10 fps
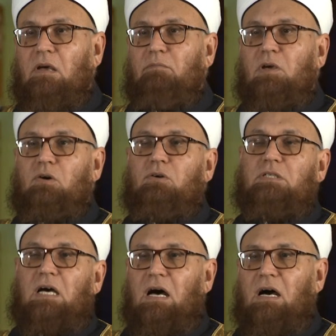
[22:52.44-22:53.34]

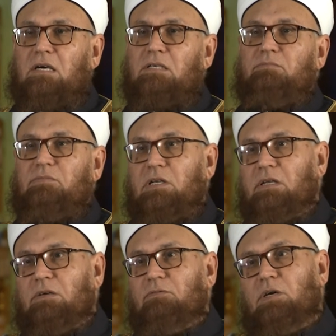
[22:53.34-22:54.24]
because I
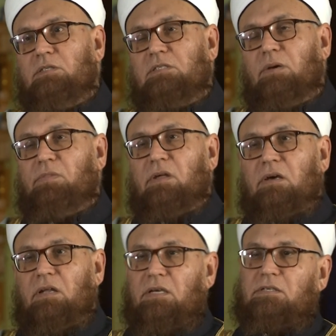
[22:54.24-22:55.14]
believe in something
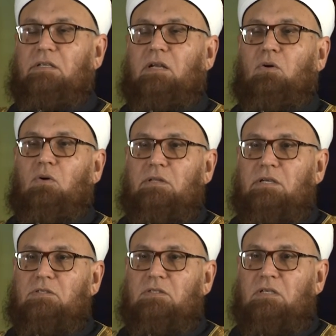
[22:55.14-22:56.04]
greater than all
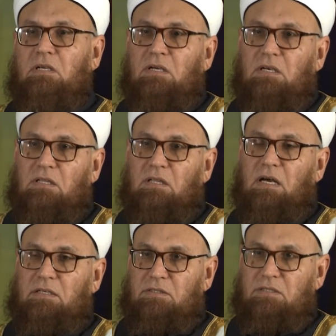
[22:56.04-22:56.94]
this,
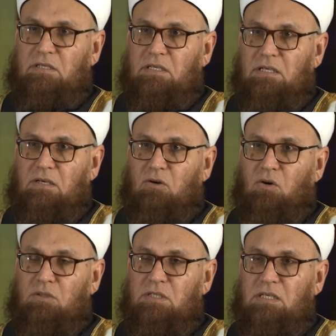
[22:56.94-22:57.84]
that
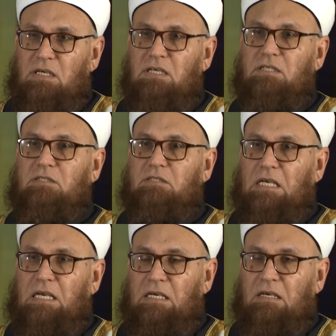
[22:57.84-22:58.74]
on his
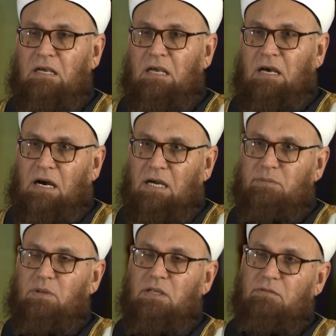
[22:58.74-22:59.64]
saying, I
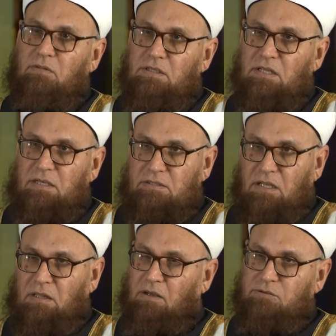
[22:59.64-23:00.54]
believe that there is
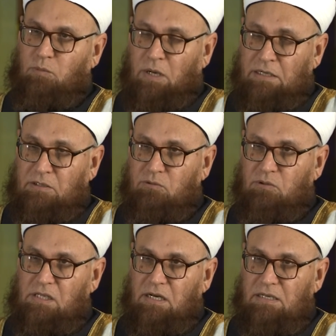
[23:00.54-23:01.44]
Allah subhanahu wa
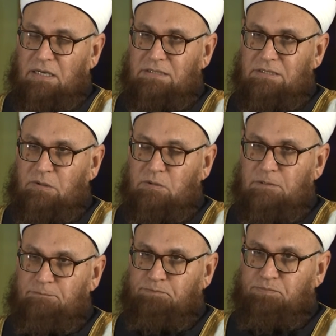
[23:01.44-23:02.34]
ta'ala azza wa jalla.
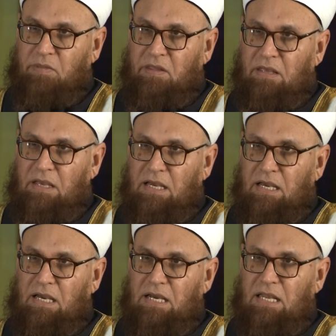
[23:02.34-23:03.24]

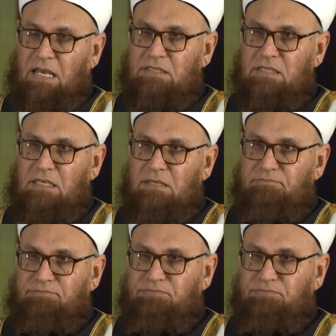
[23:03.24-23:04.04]
And as he